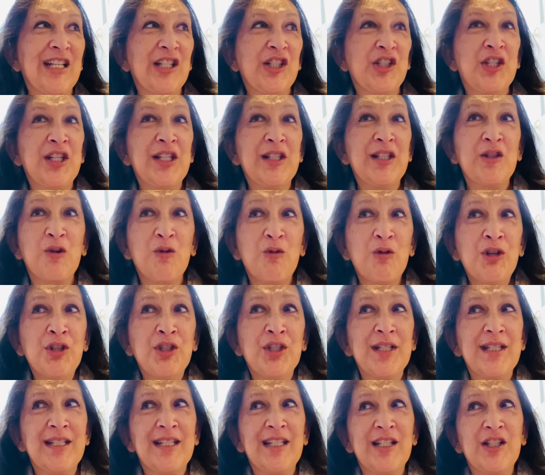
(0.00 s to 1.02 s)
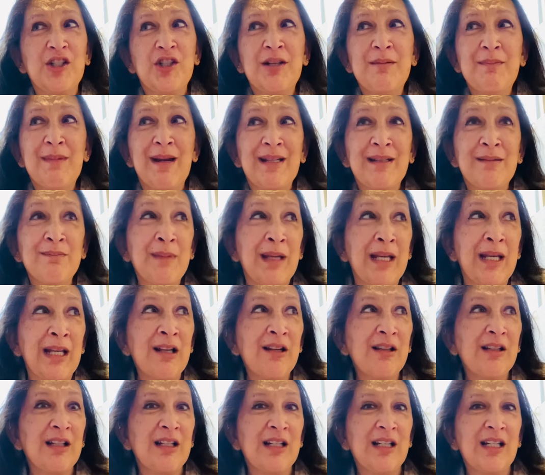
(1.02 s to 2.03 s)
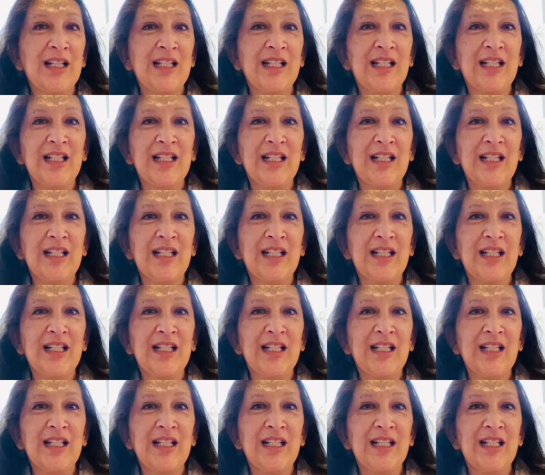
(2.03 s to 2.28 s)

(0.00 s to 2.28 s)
and she's gorgeous, and she makes me look good,